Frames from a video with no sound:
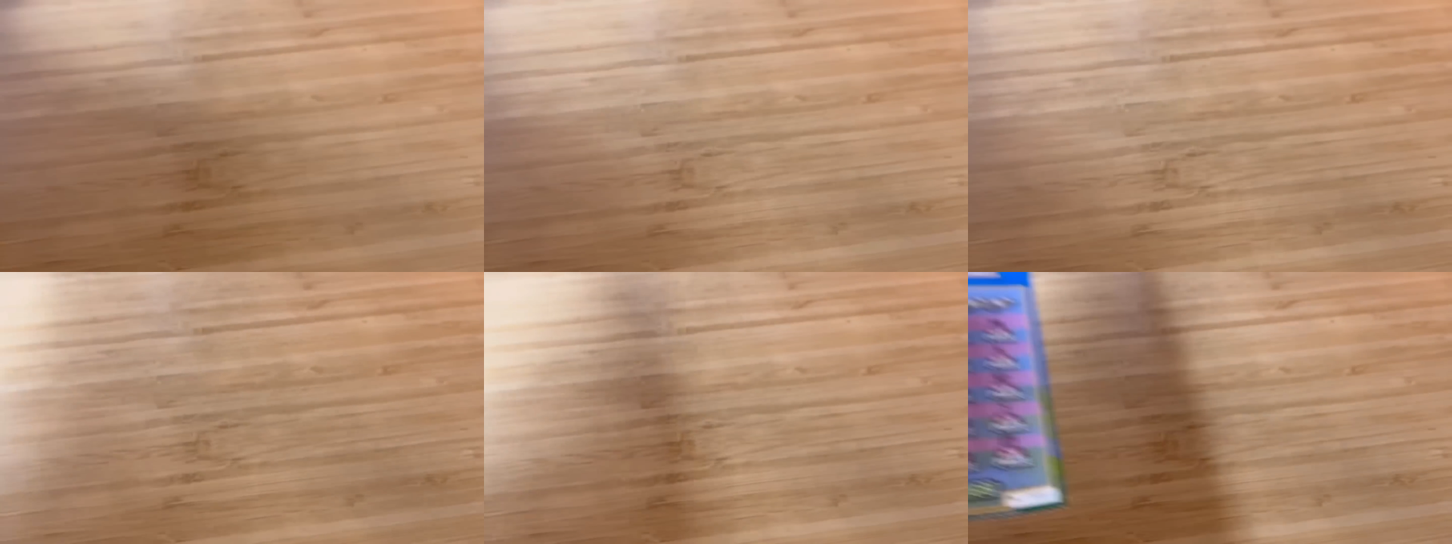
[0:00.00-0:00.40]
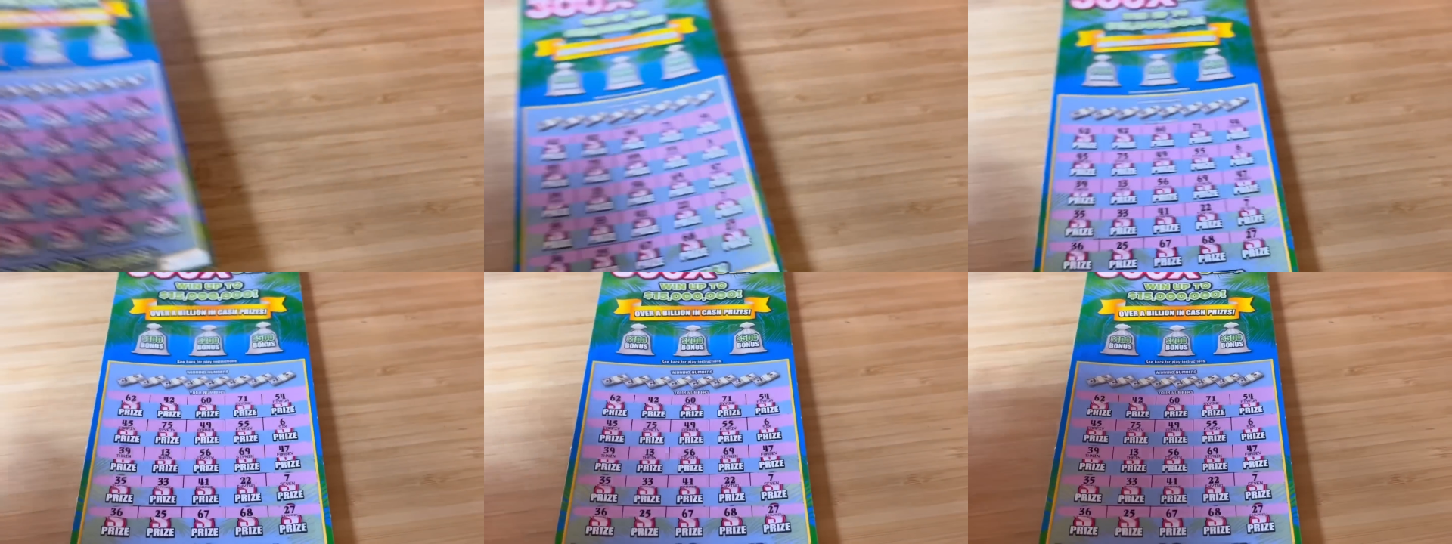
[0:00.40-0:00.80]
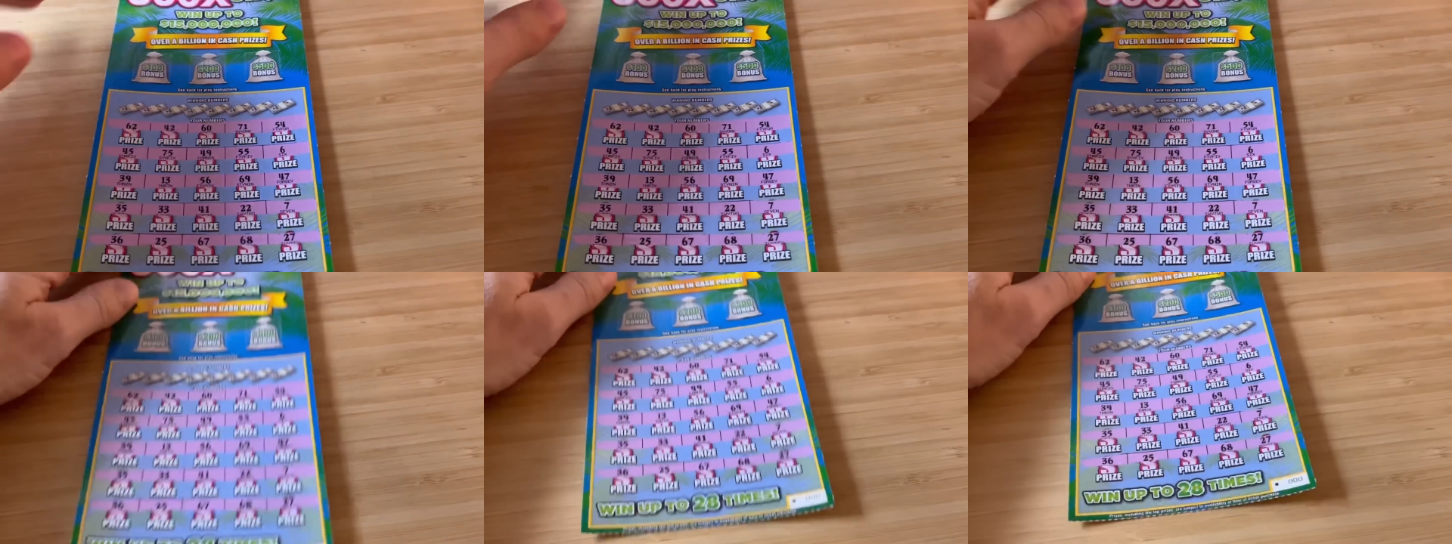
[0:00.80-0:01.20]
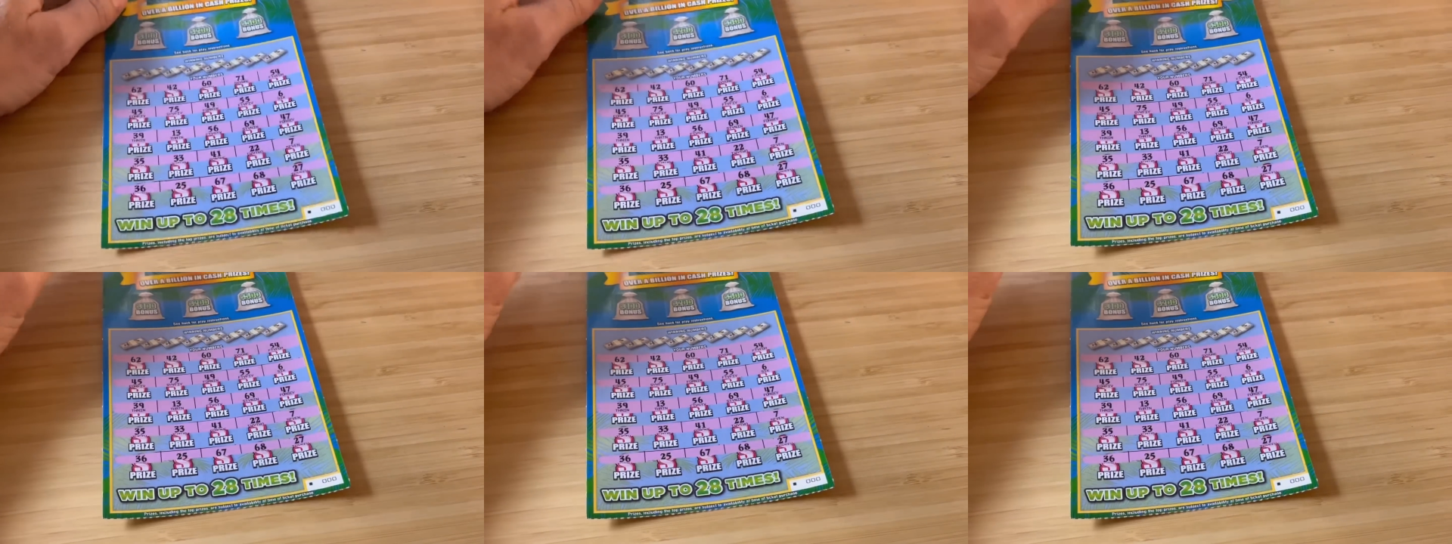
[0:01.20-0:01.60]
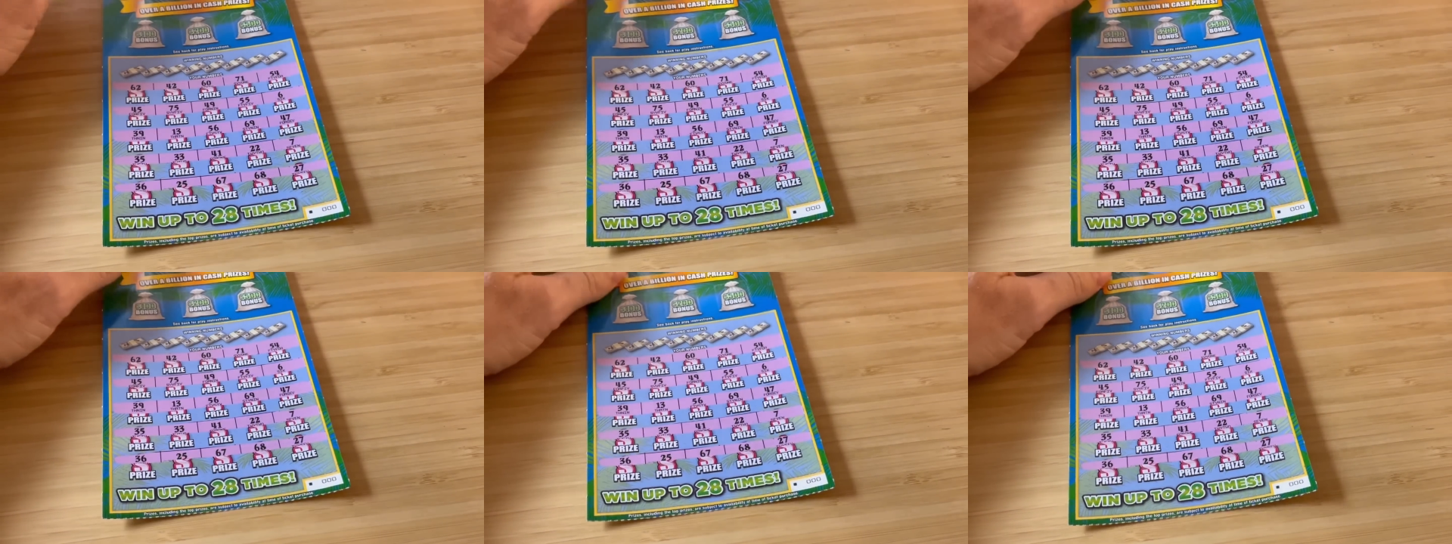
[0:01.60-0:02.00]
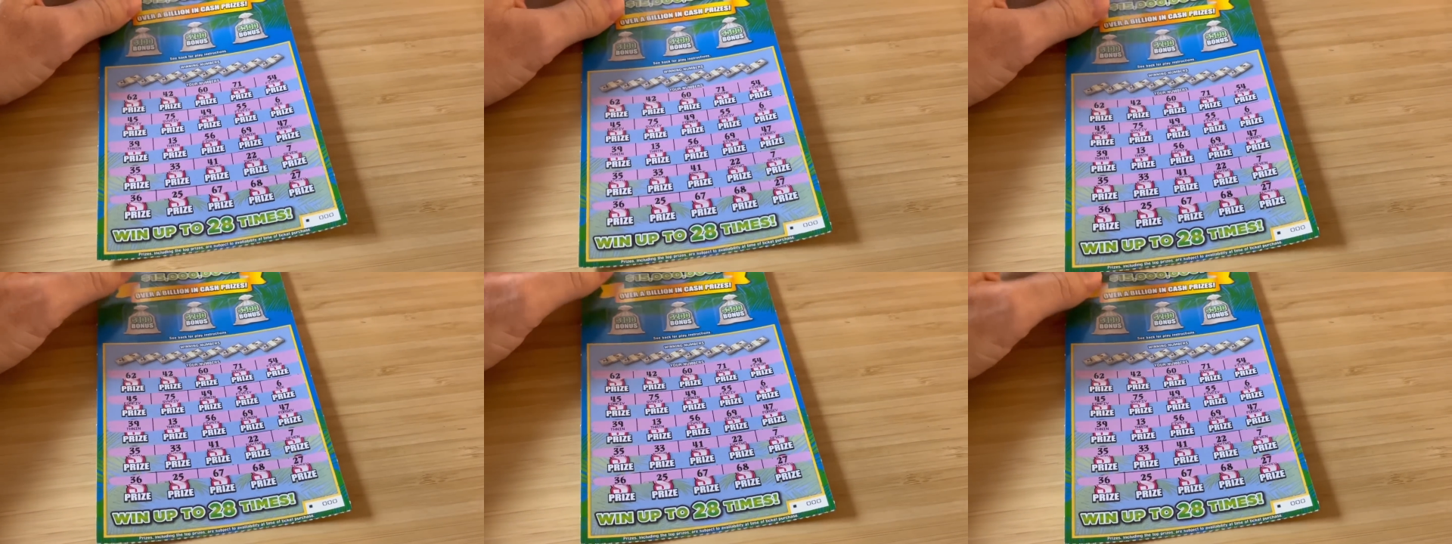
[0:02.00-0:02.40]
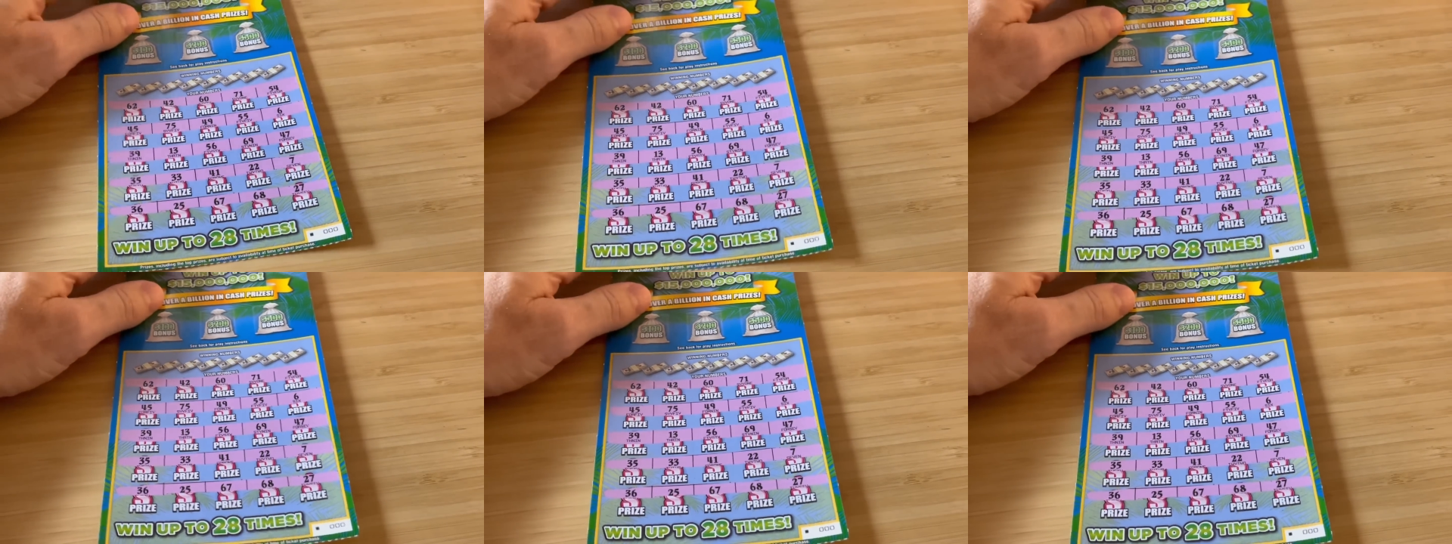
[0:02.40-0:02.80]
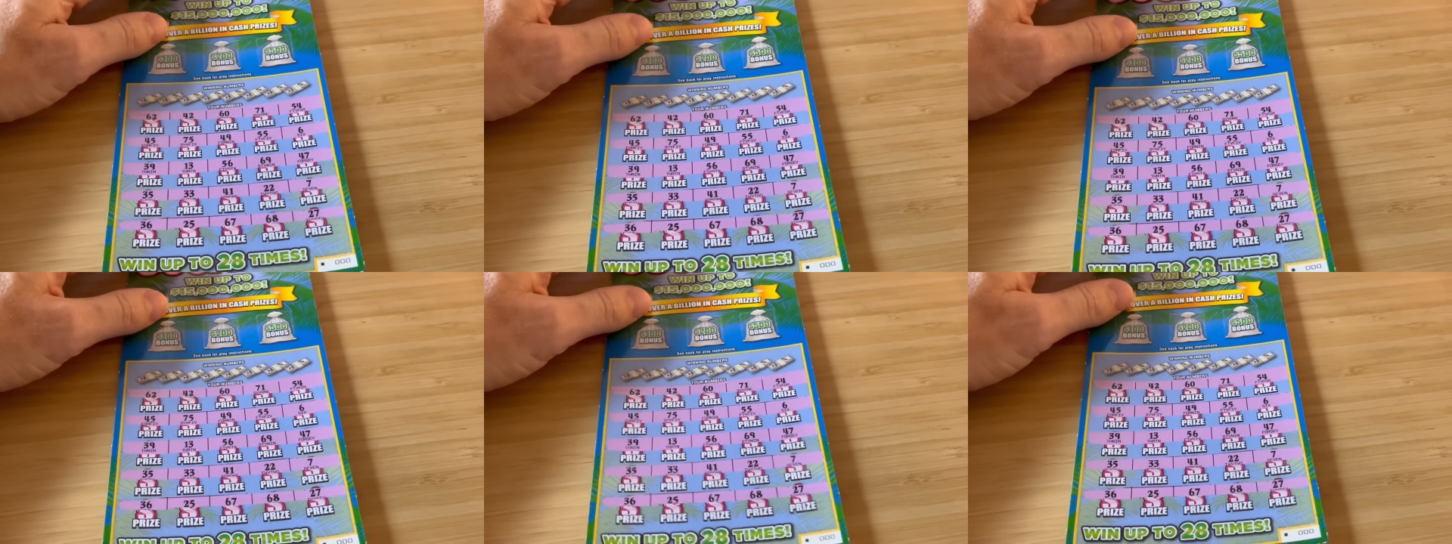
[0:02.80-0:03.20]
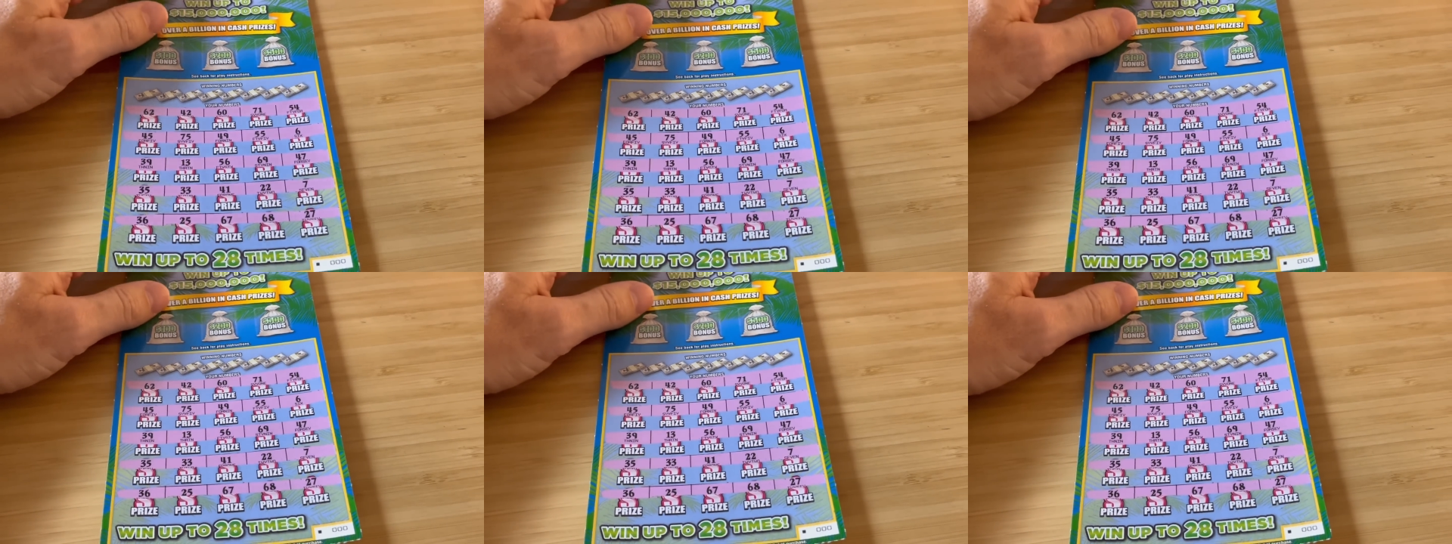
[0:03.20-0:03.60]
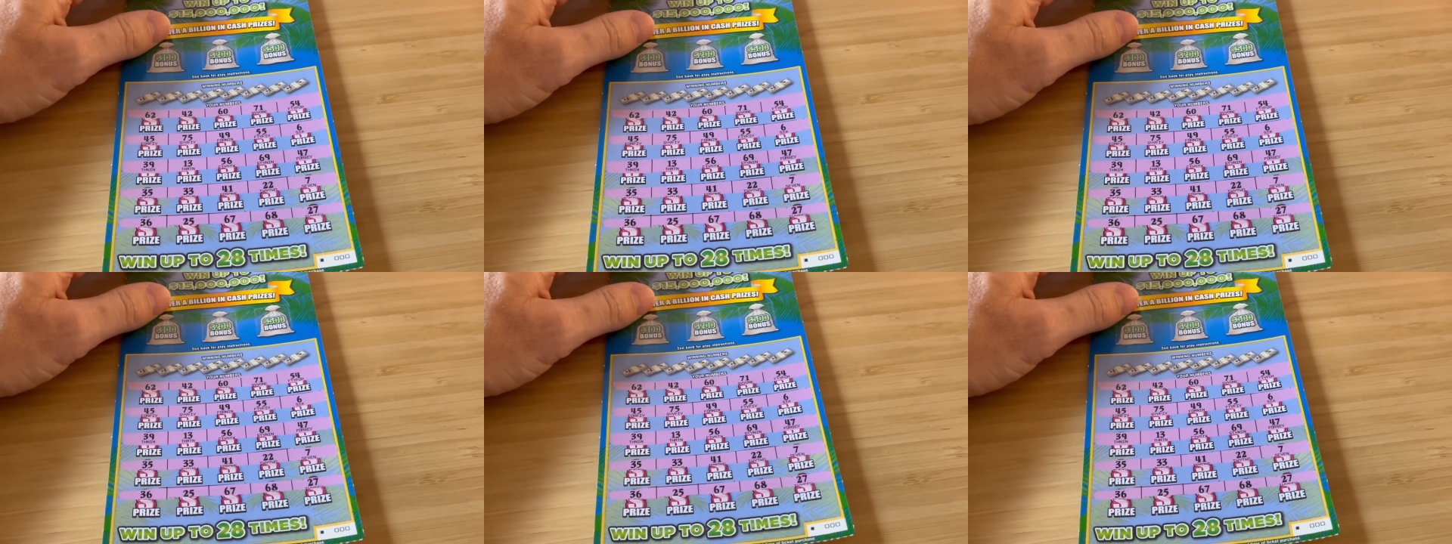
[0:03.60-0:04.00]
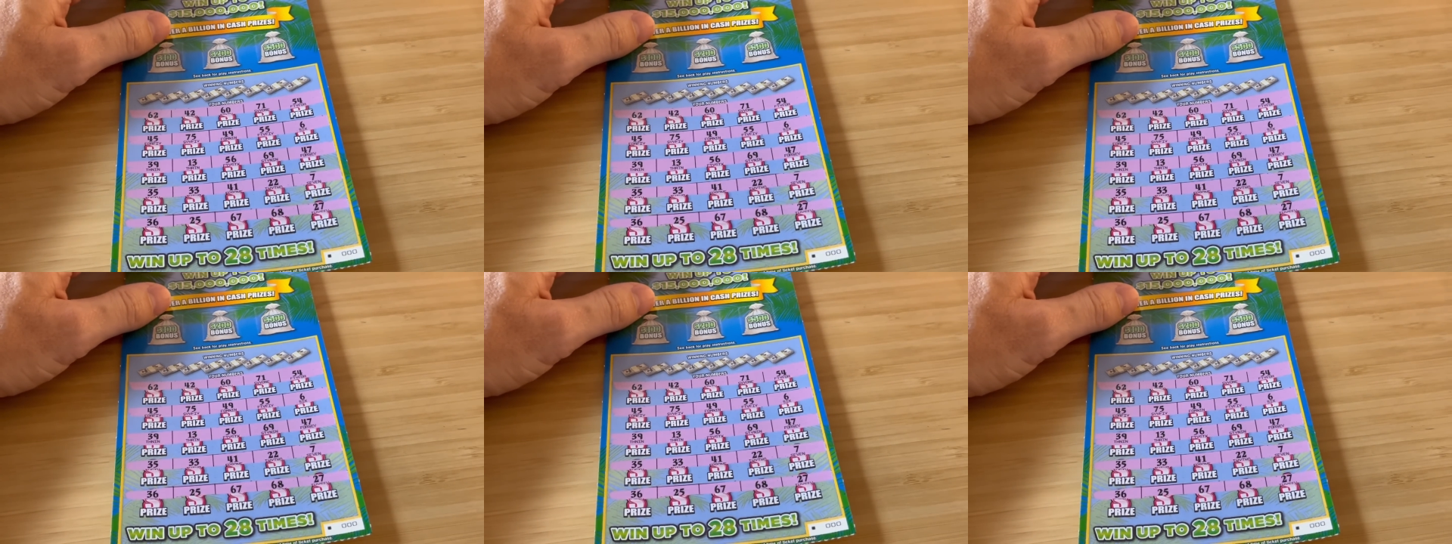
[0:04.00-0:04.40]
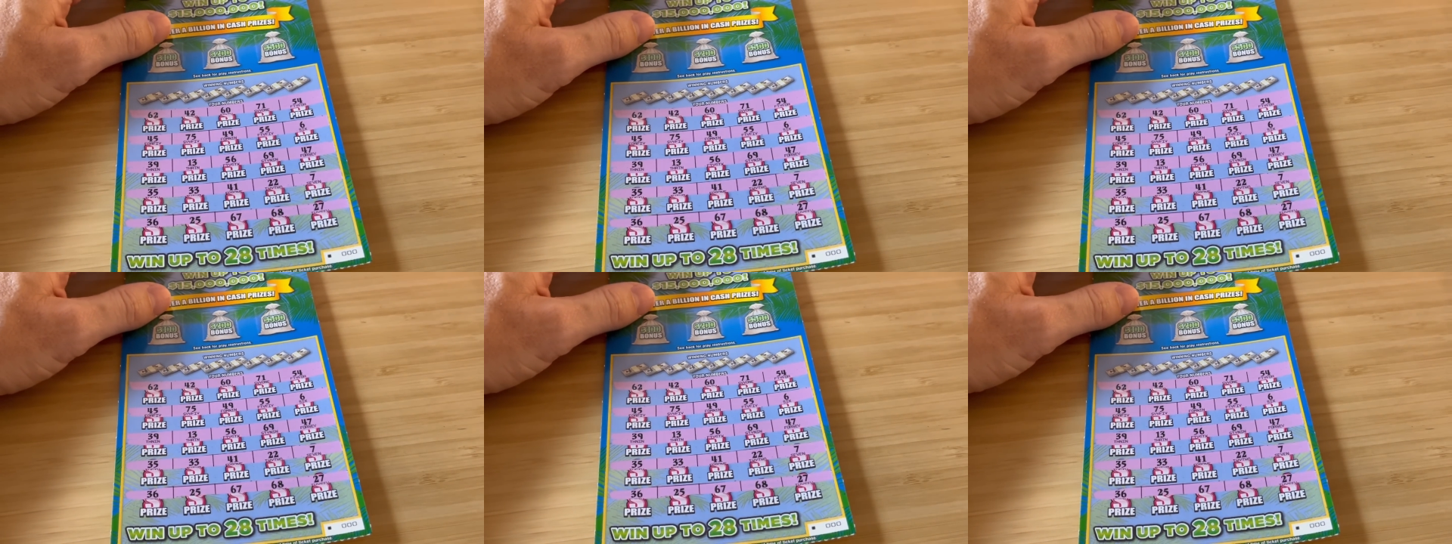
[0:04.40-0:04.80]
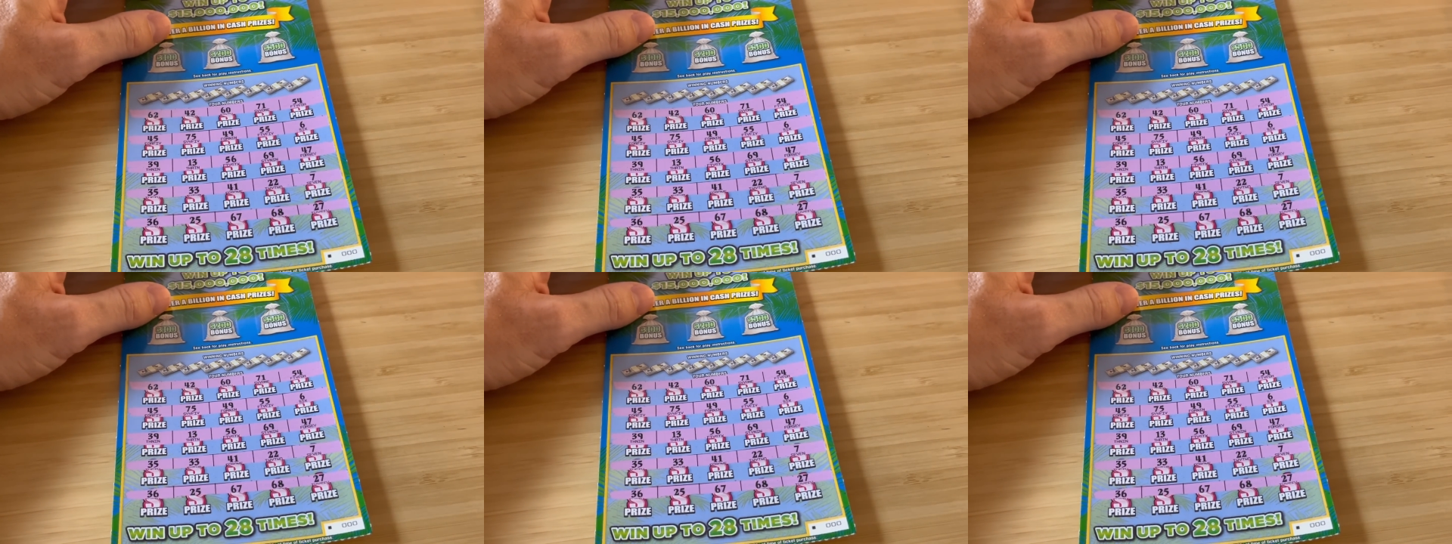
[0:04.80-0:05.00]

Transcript: [unreadable: no face in view]